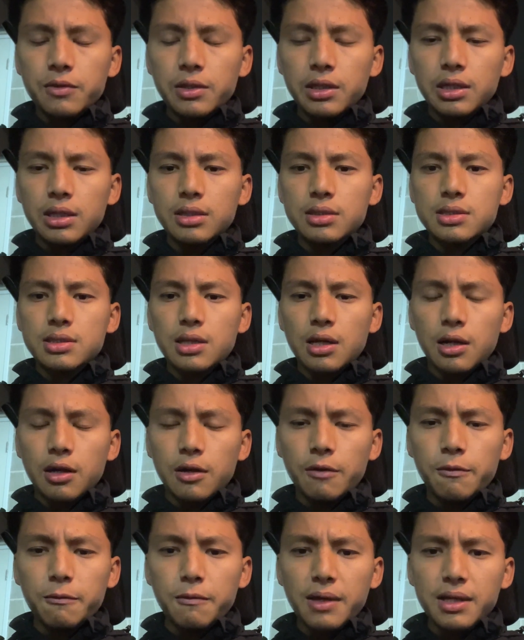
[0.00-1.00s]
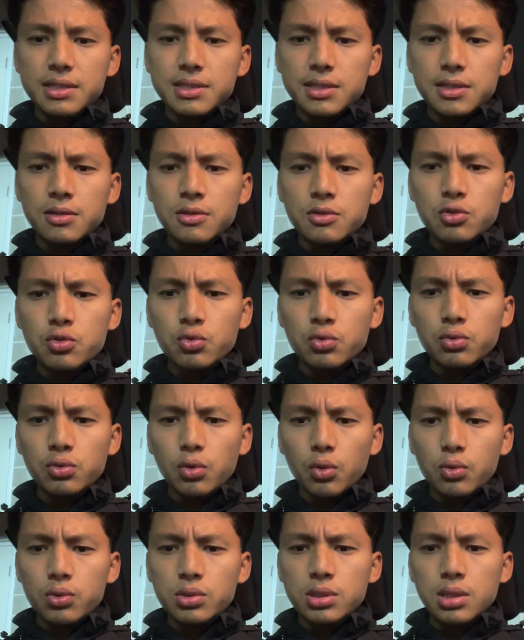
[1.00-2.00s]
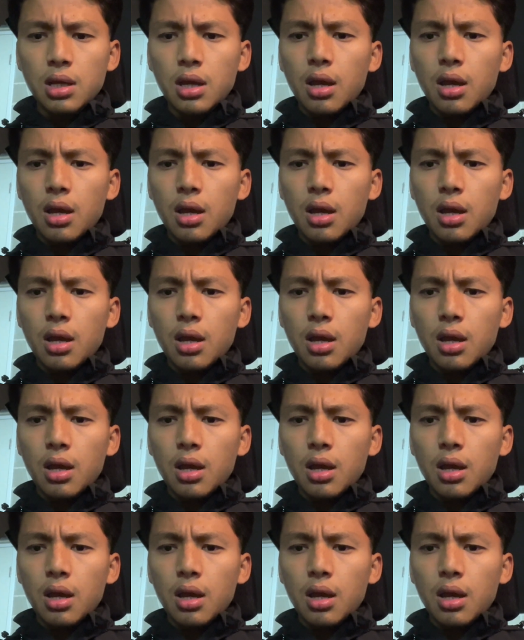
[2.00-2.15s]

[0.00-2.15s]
this reflection to close,